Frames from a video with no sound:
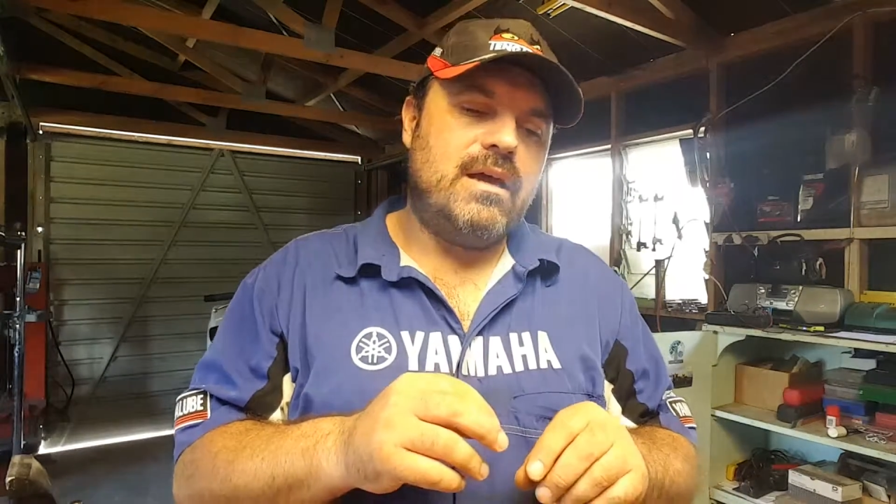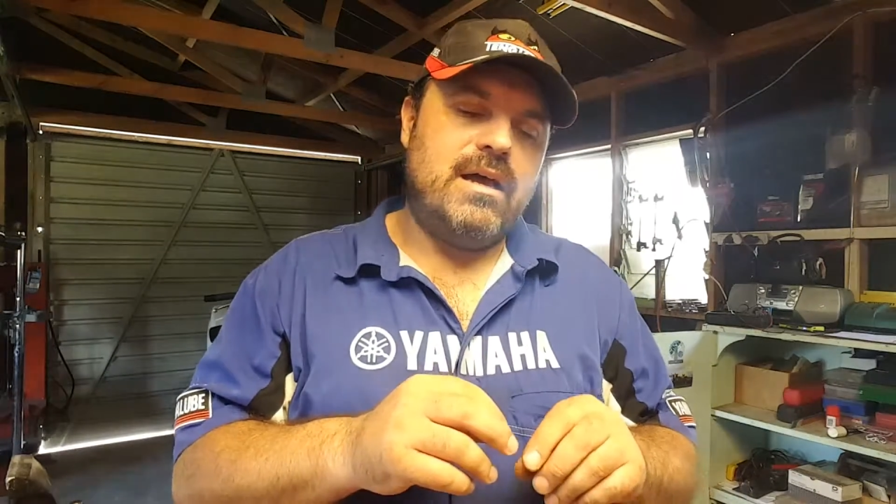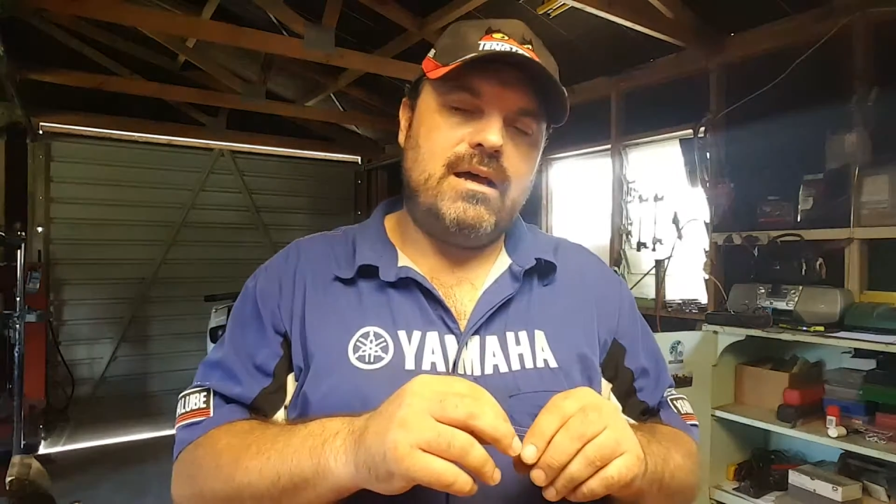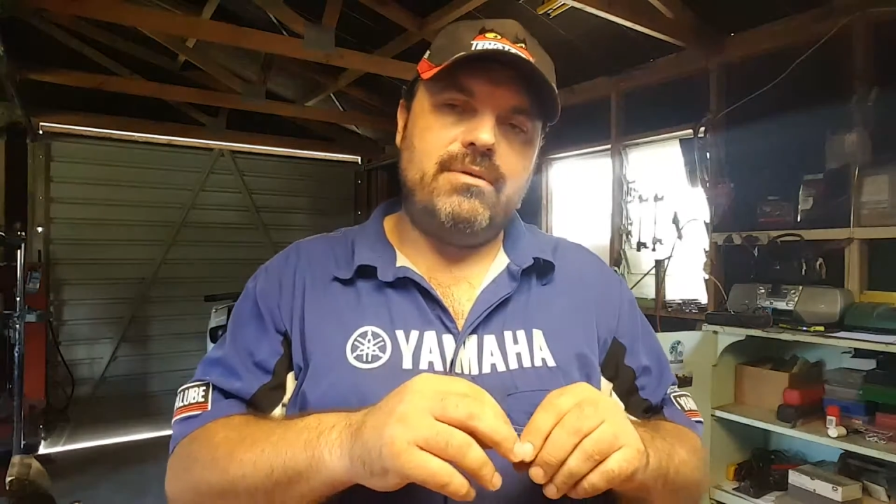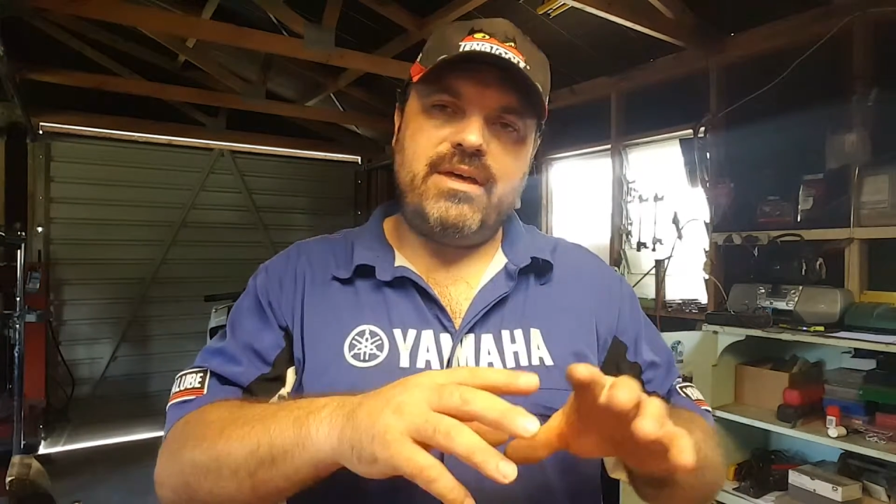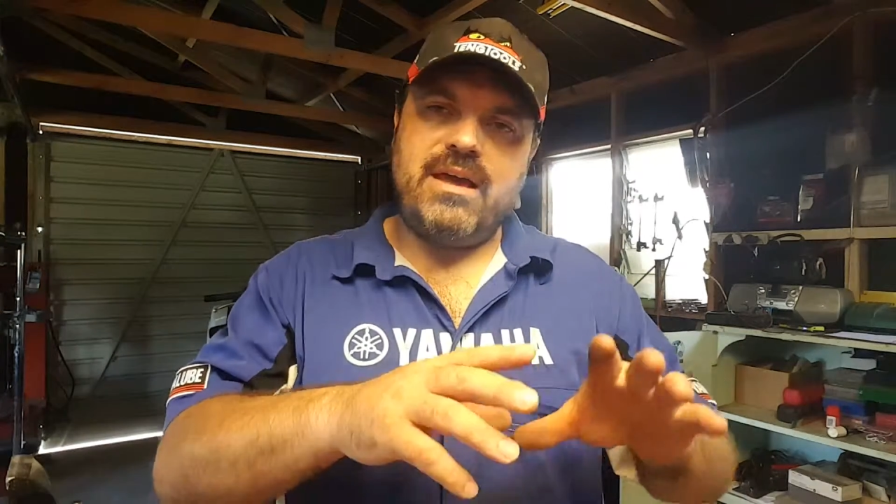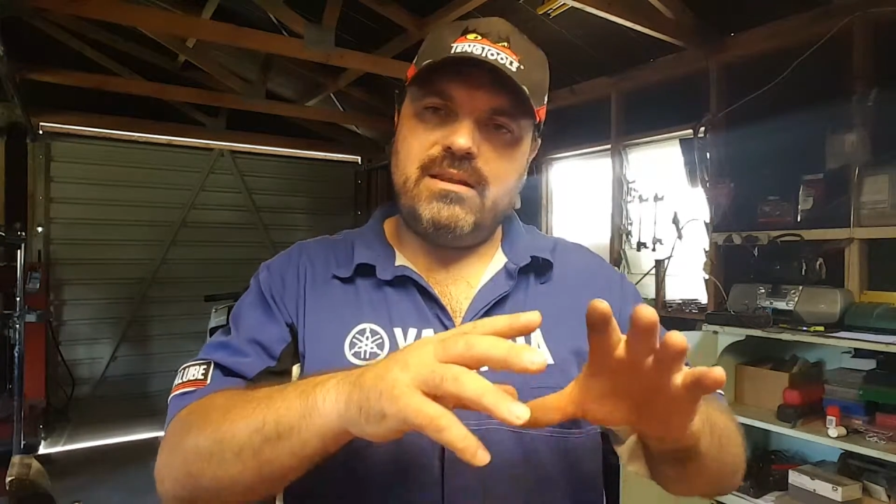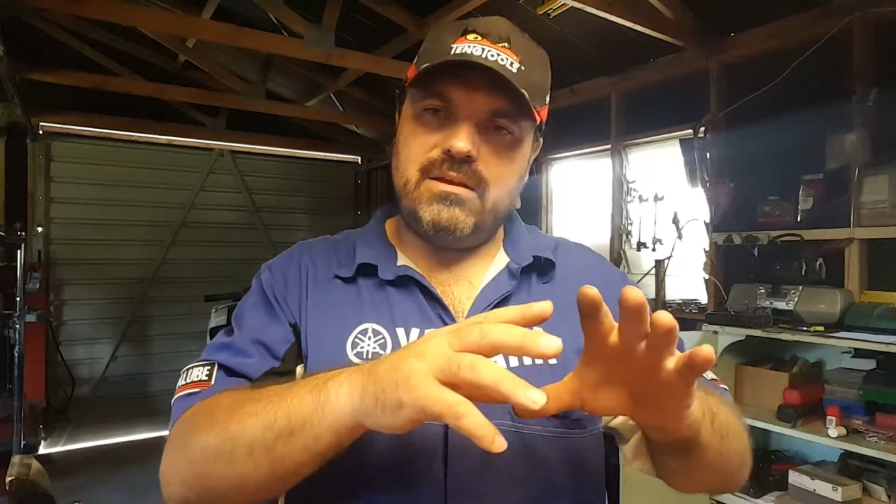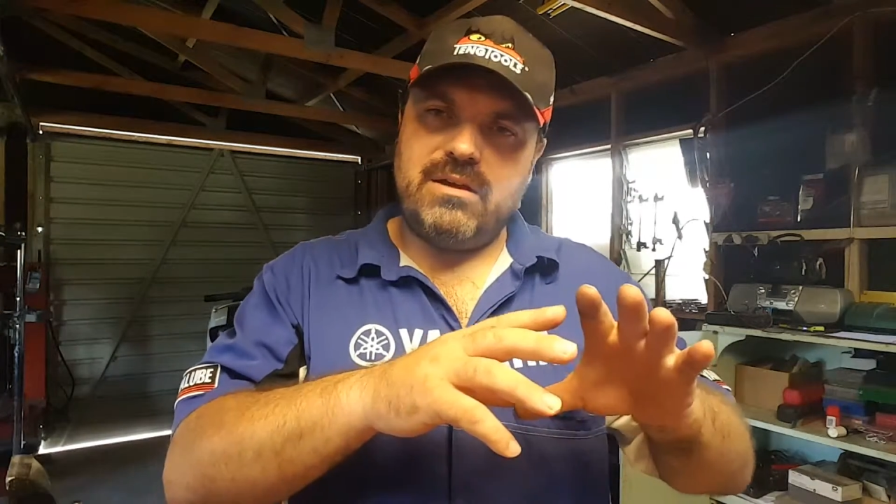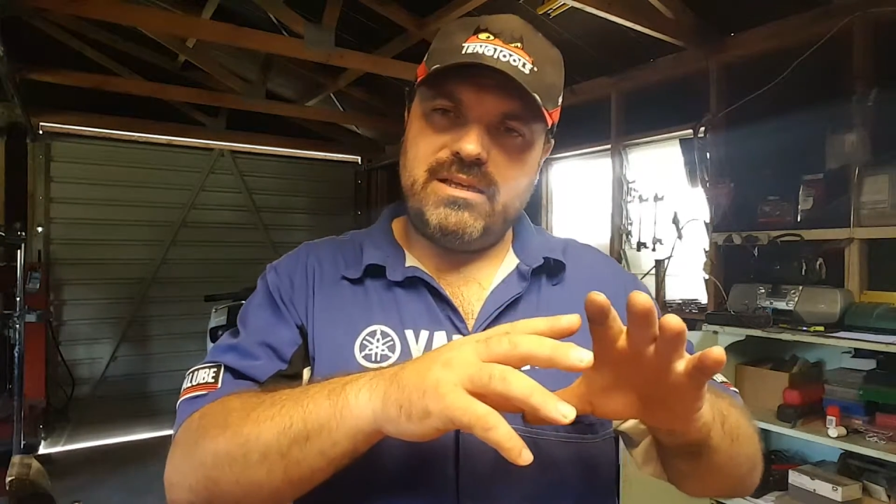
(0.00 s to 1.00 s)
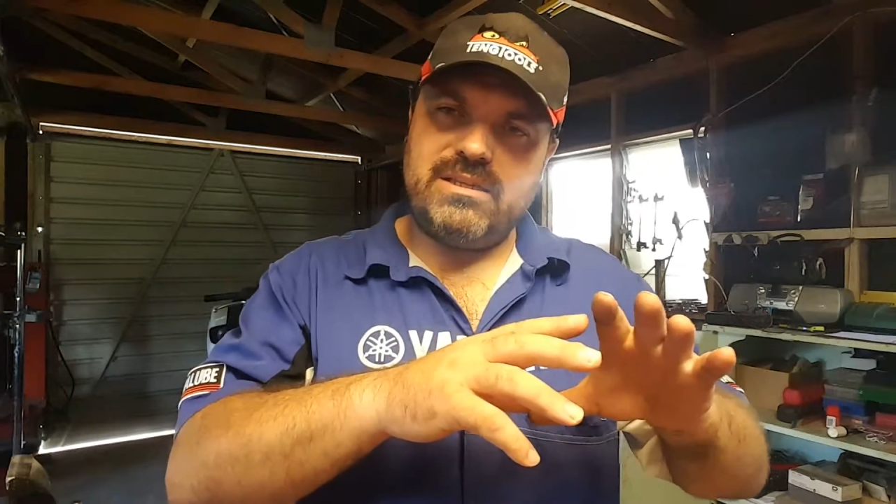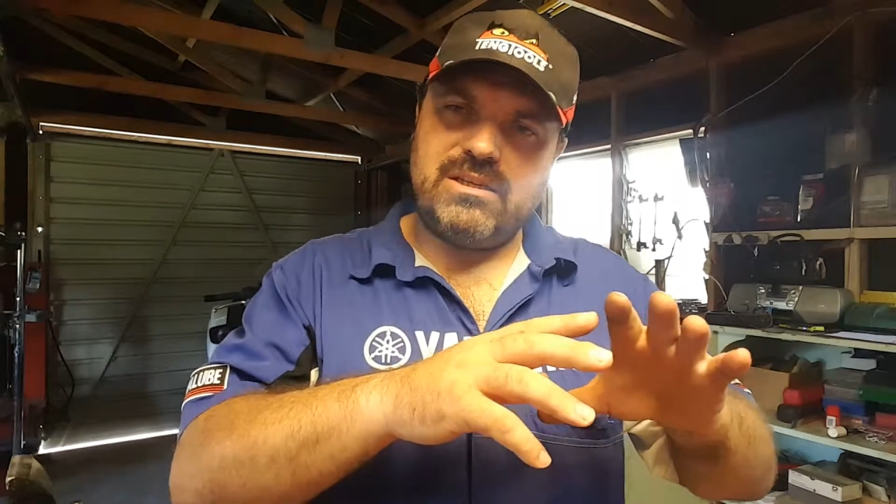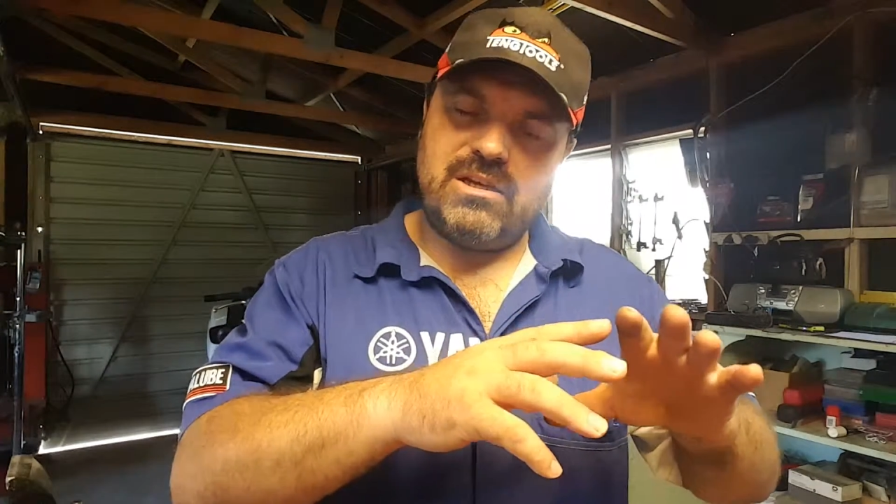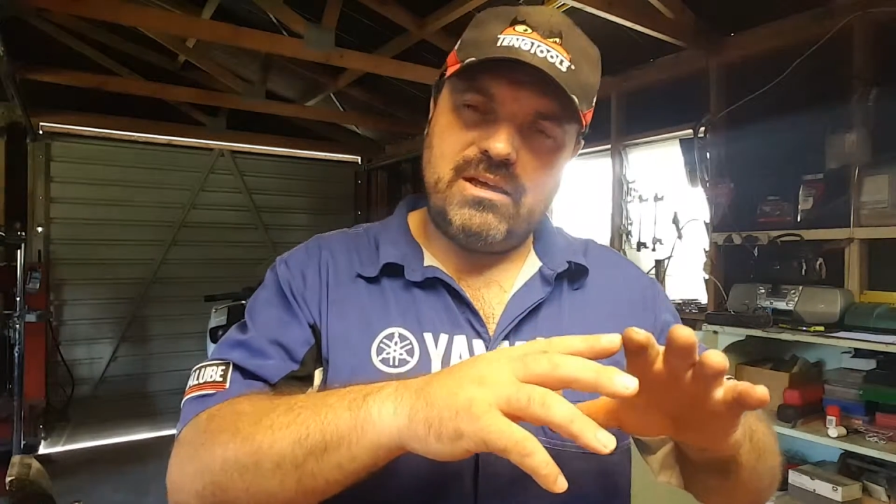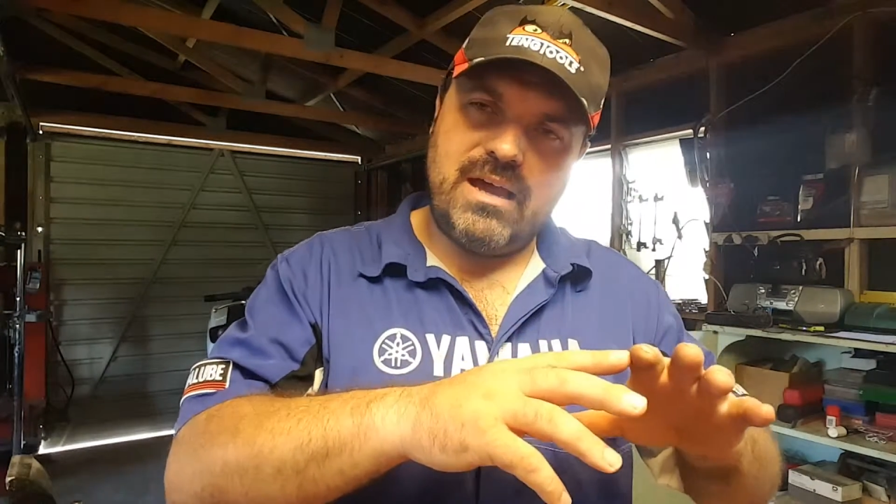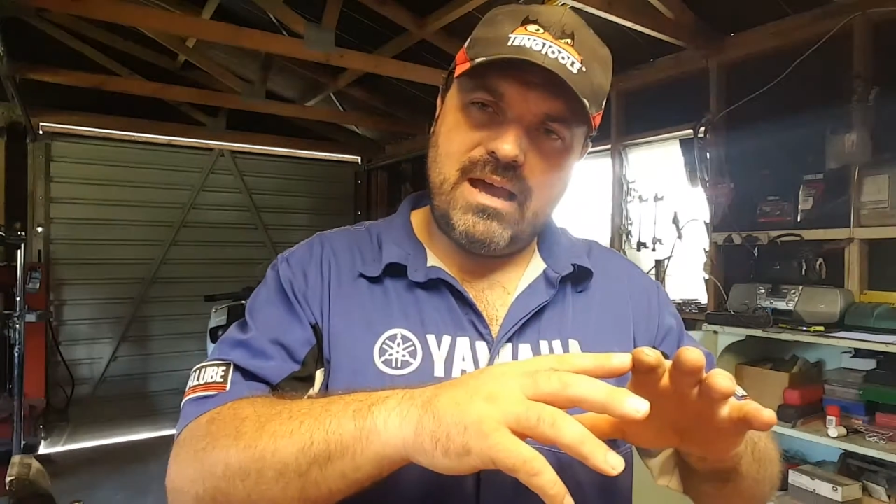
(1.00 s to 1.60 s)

uh, then it's going to